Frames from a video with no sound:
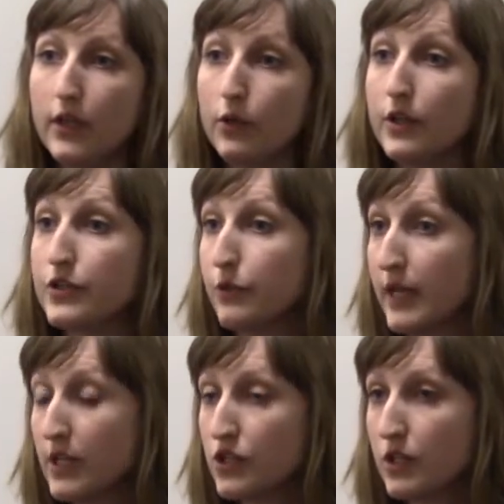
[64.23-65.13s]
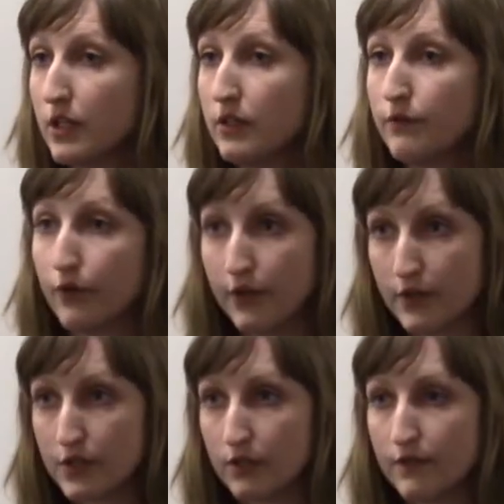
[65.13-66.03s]
or a donation for their
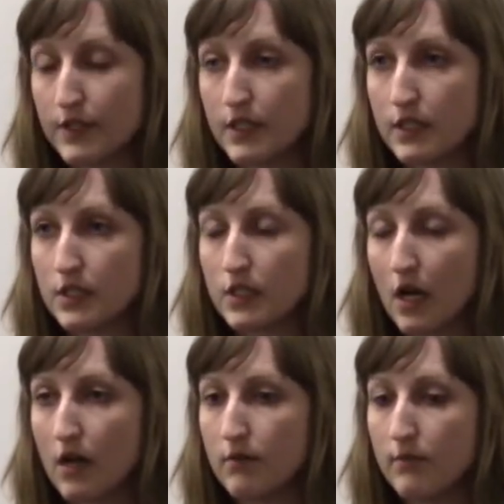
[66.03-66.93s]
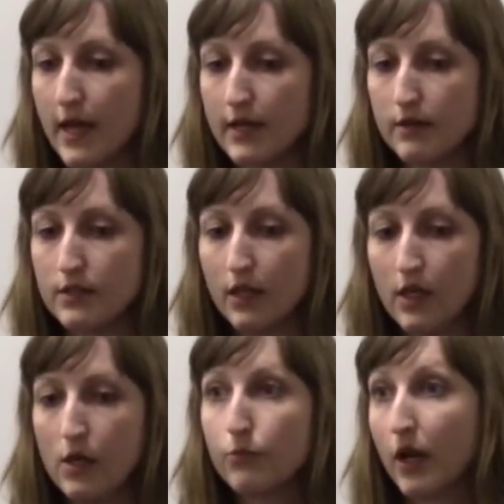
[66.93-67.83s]
services and
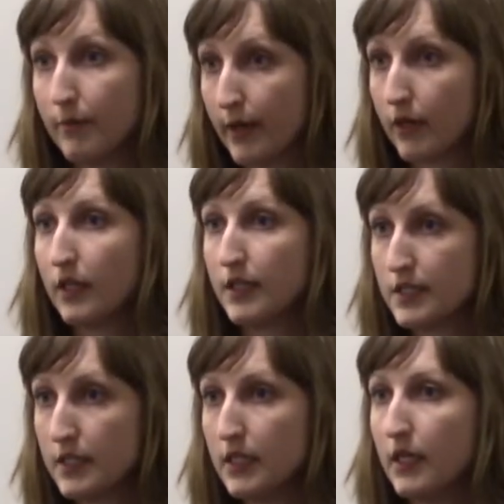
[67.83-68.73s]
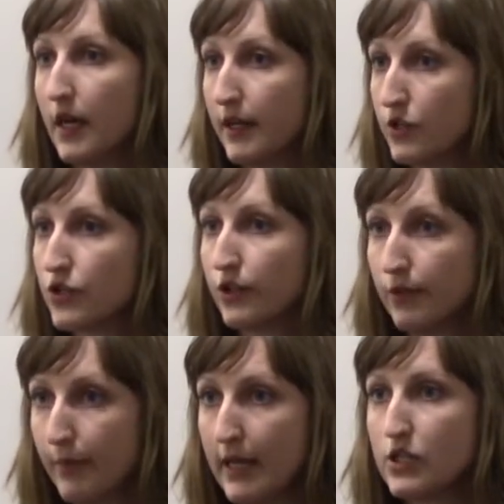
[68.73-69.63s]
primarily see
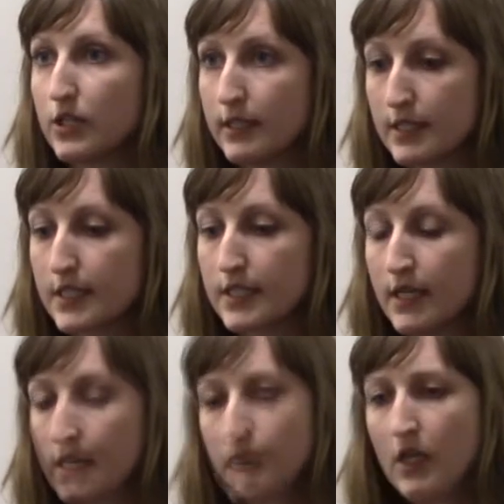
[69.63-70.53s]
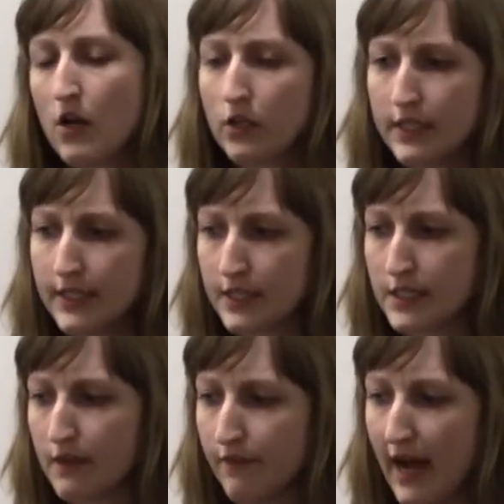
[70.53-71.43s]
uninsured patients. Our clinics
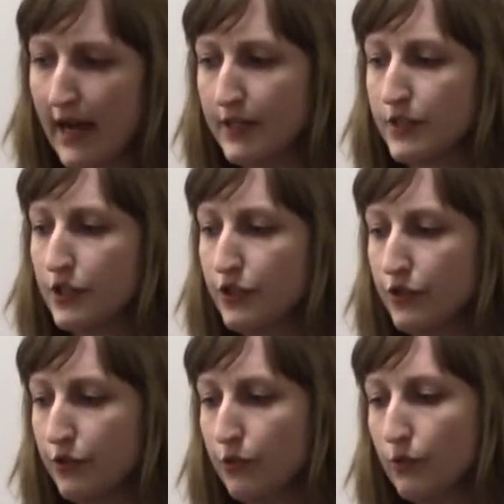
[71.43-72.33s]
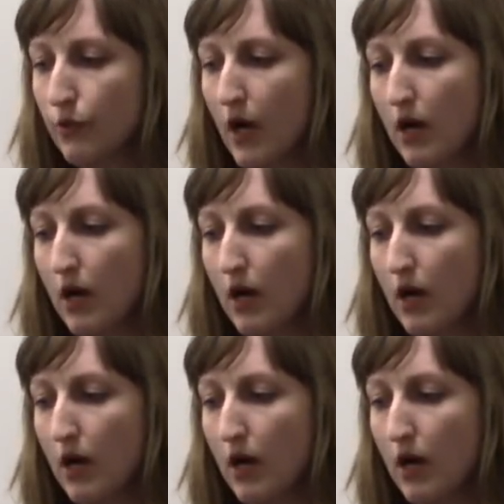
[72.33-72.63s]
have had to do